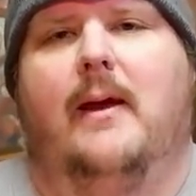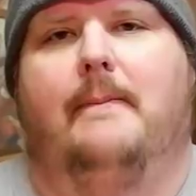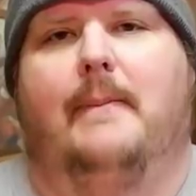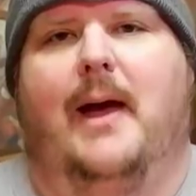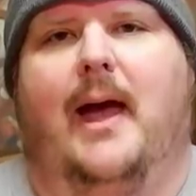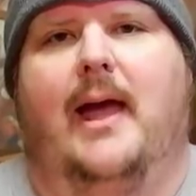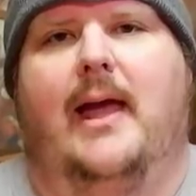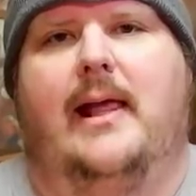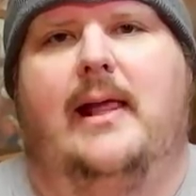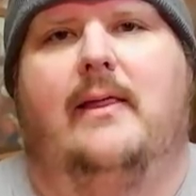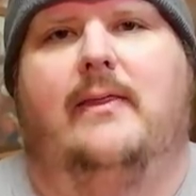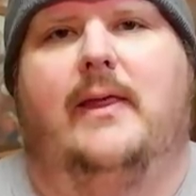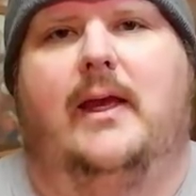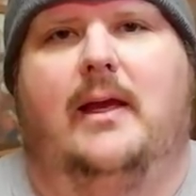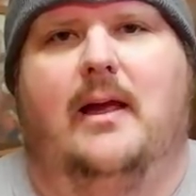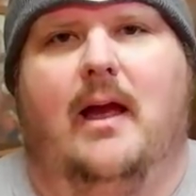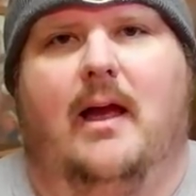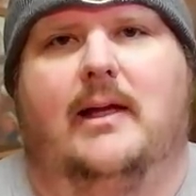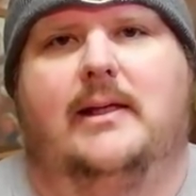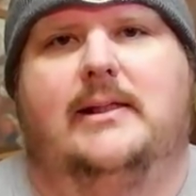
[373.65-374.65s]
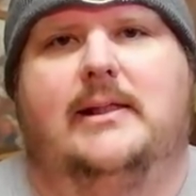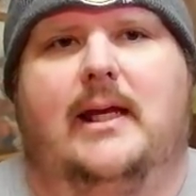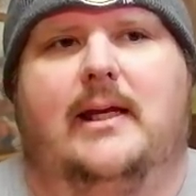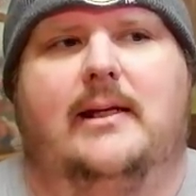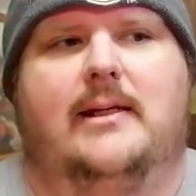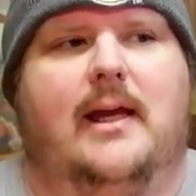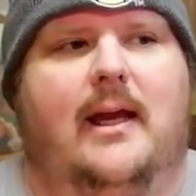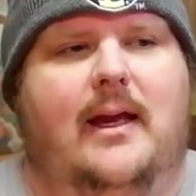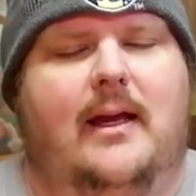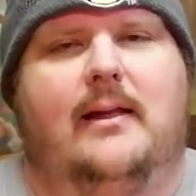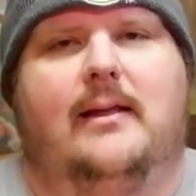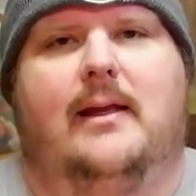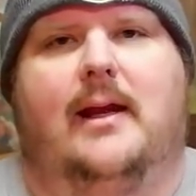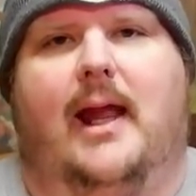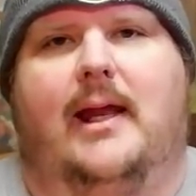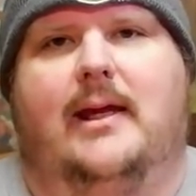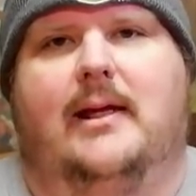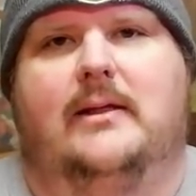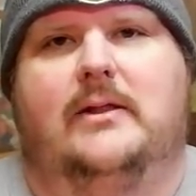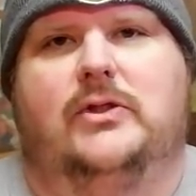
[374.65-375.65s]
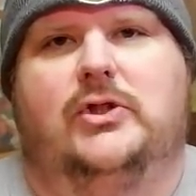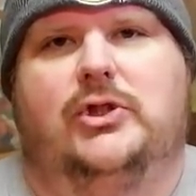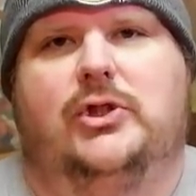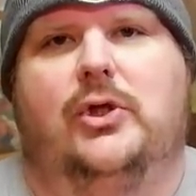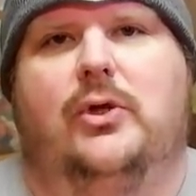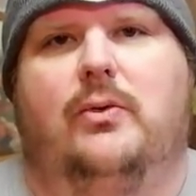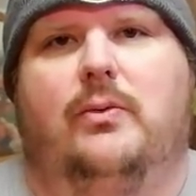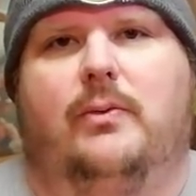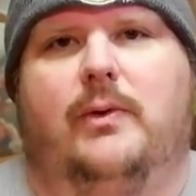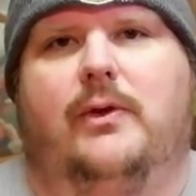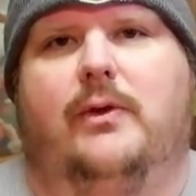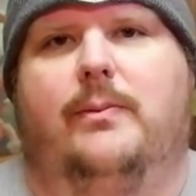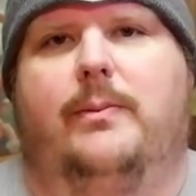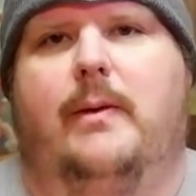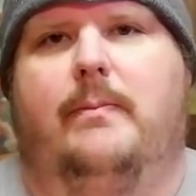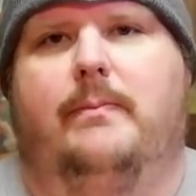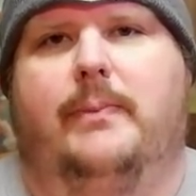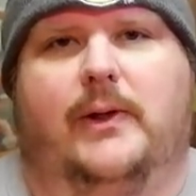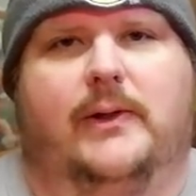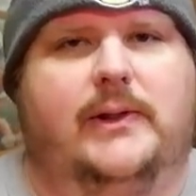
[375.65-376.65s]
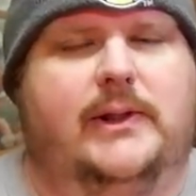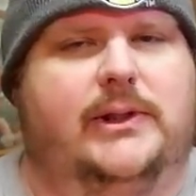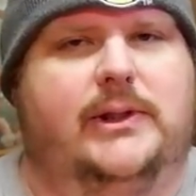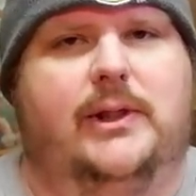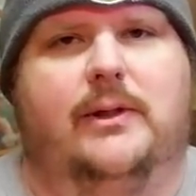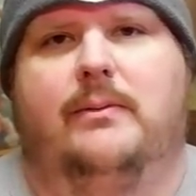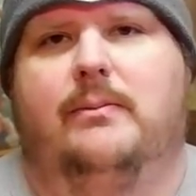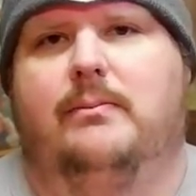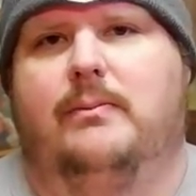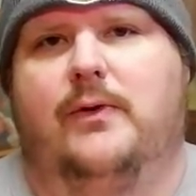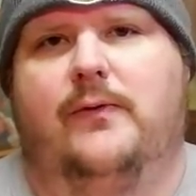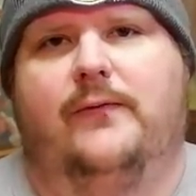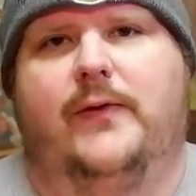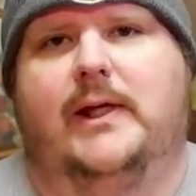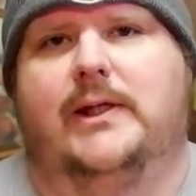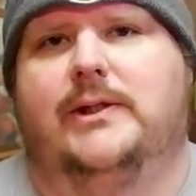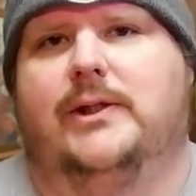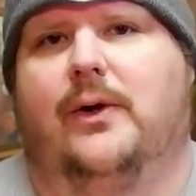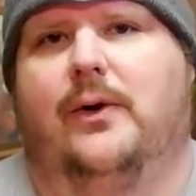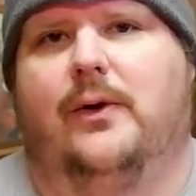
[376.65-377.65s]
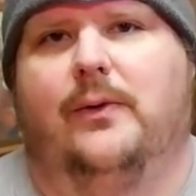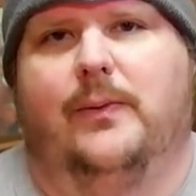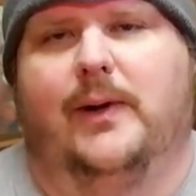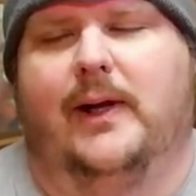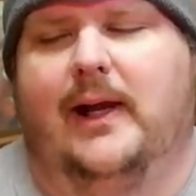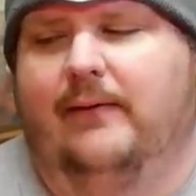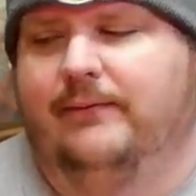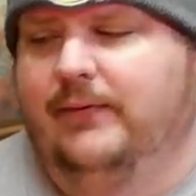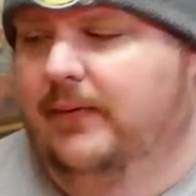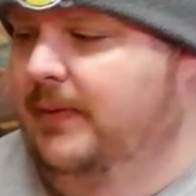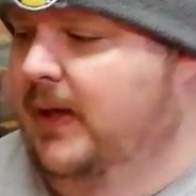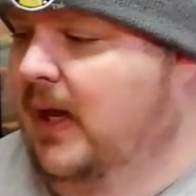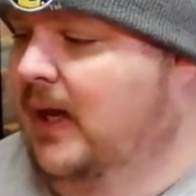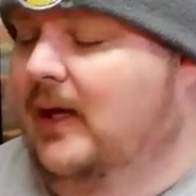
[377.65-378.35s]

by the content that I consume, whether it be books, movies, or whatever.